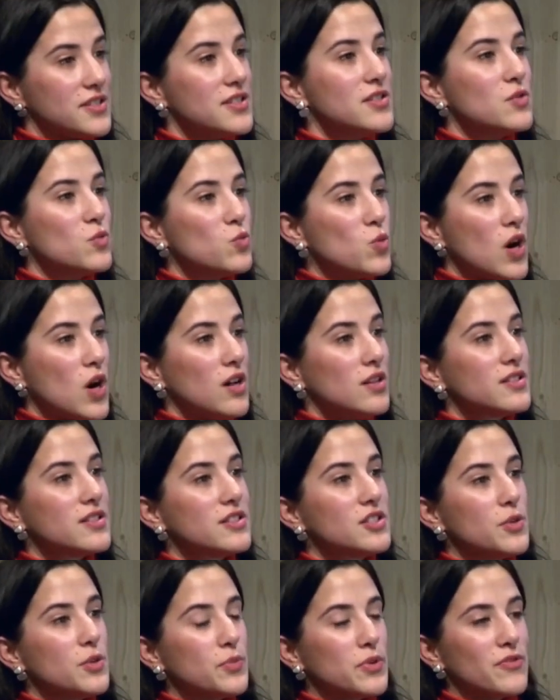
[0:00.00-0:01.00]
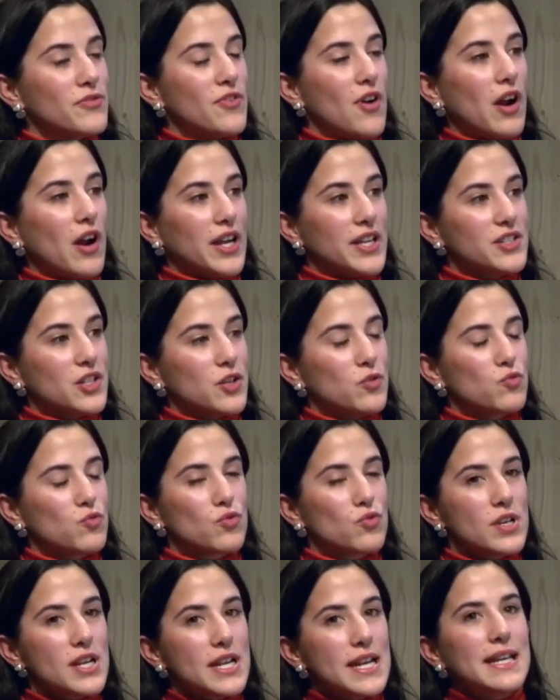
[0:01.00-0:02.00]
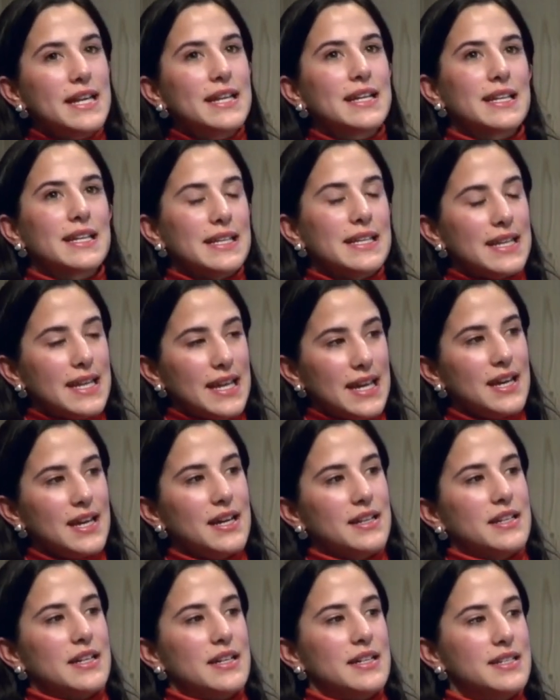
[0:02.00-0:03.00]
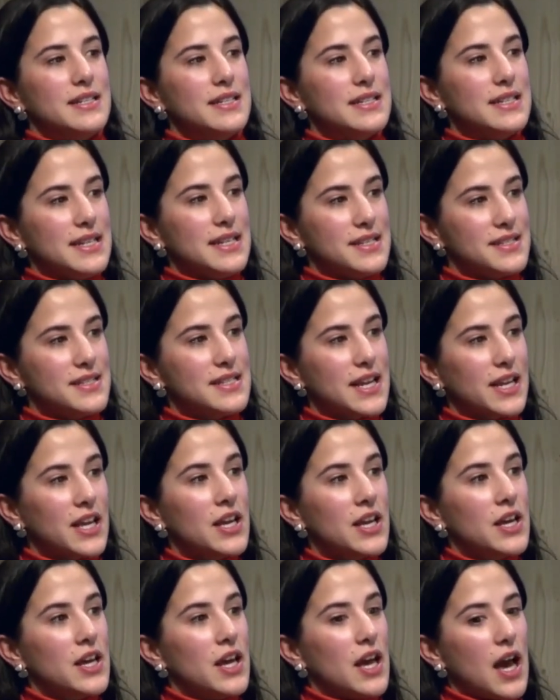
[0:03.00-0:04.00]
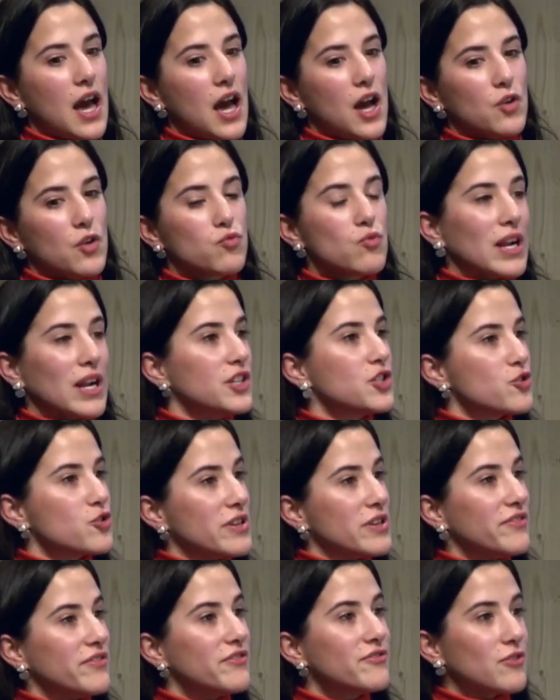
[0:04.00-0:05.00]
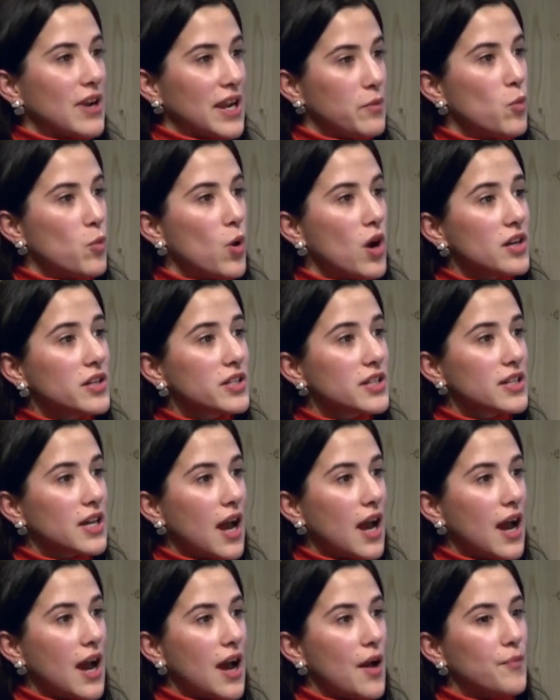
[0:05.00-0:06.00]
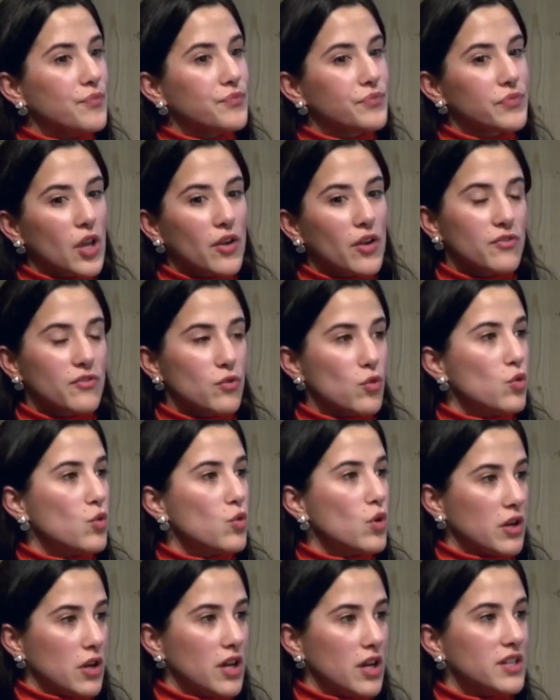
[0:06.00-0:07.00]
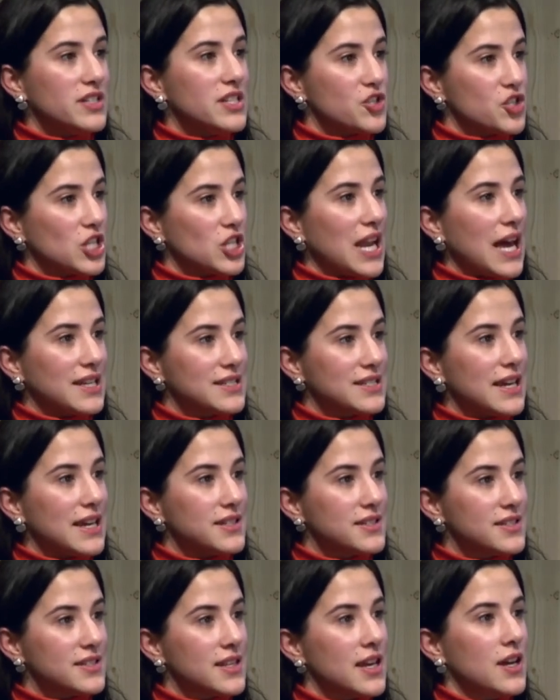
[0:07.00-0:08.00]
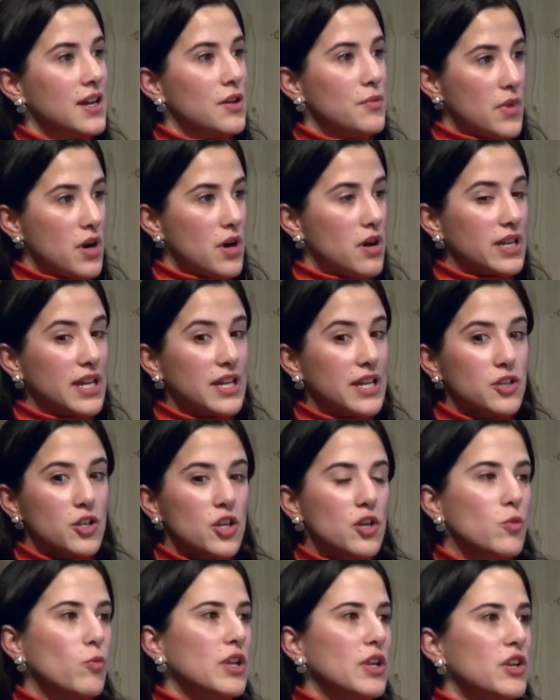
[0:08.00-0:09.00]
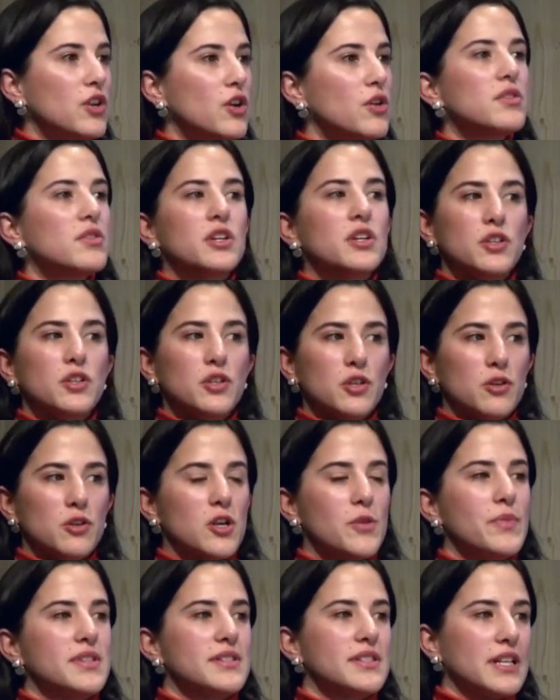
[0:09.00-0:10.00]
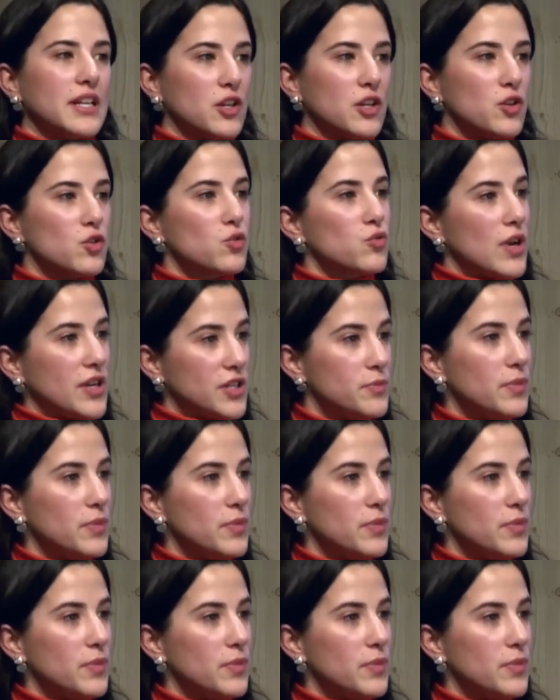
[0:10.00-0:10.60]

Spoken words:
world to provide a really clear and holistic regulatory framework for a digital assets market. We know that Europe is an incredibly